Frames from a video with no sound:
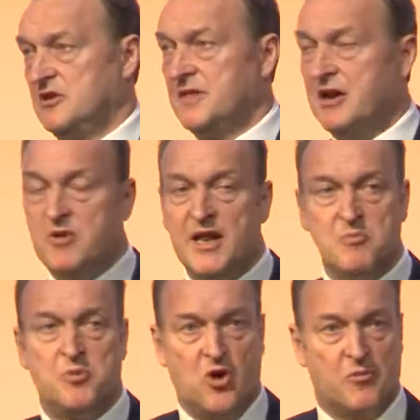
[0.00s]
They're really
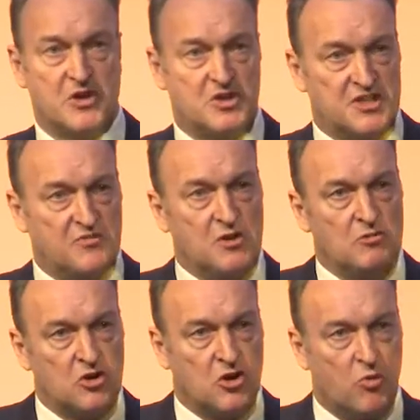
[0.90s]
important because if you
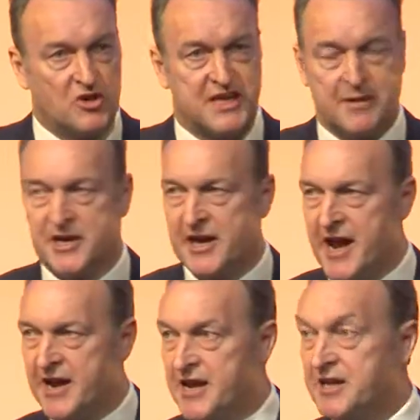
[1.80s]
look at what's happening in
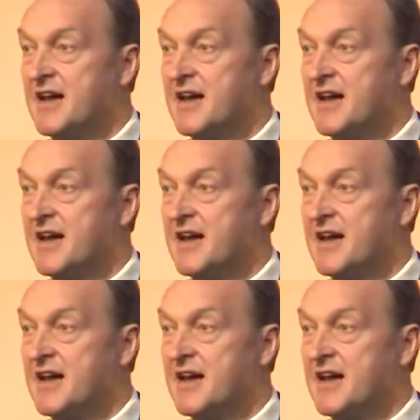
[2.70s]
A&E,